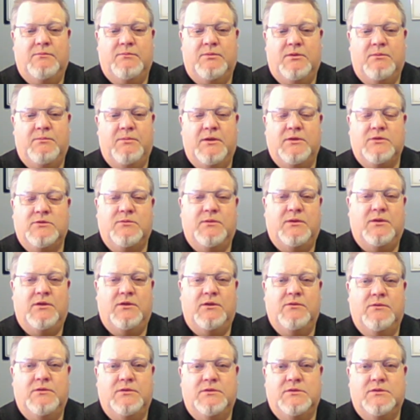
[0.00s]
But the best way to
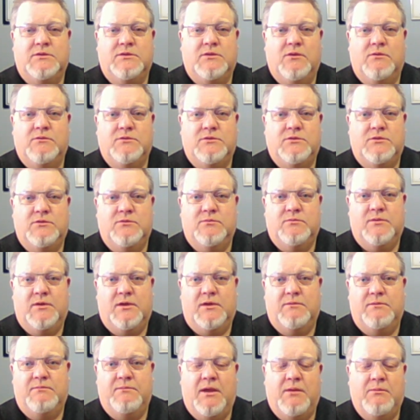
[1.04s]
do it is just go to
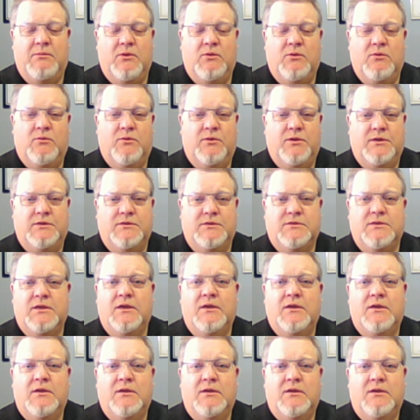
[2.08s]
uh, Matt McCoy's
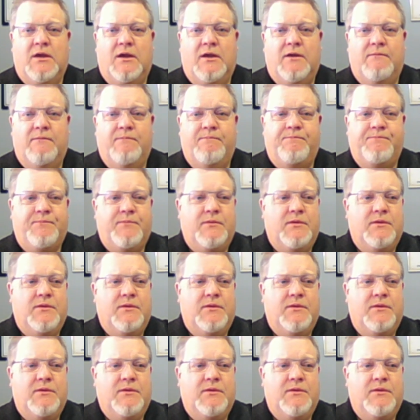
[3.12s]
um,